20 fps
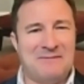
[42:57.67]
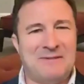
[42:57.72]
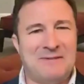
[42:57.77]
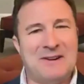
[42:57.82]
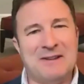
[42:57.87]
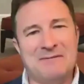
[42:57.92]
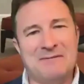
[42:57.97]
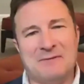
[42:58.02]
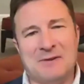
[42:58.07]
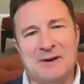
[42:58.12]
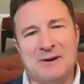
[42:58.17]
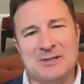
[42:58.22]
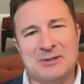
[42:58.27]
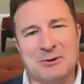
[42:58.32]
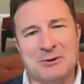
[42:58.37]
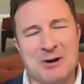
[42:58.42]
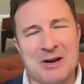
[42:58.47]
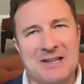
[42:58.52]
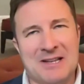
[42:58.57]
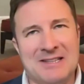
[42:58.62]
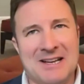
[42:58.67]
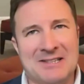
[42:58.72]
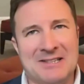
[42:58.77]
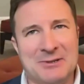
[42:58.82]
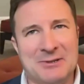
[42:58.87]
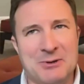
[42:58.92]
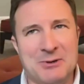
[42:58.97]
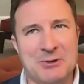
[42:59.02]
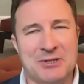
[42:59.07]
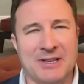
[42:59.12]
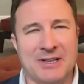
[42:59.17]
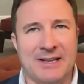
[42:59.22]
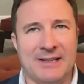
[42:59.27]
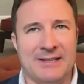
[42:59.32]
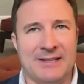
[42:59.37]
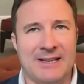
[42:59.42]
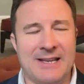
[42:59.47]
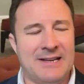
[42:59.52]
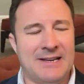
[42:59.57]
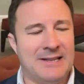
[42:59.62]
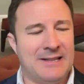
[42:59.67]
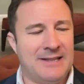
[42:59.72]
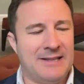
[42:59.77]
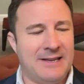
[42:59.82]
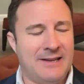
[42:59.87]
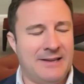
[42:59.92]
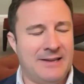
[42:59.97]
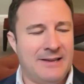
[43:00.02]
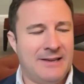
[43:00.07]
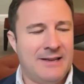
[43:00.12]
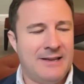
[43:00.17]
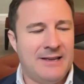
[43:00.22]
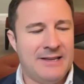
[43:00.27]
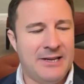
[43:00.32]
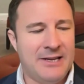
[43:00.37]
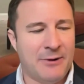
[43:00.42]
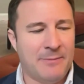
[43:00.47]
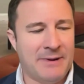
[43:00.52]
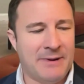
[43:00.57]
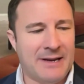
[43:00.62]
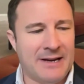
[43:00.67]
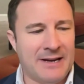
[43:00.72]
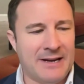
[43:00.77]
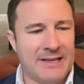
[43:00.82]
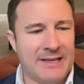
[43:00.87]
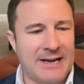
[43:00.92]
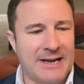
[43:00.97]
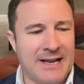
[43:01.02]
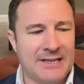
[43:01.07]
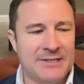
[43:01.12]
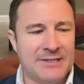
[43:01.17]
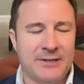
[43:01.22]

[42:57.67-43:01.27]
funny story on that. So usually at the end of the year, beginning of the next,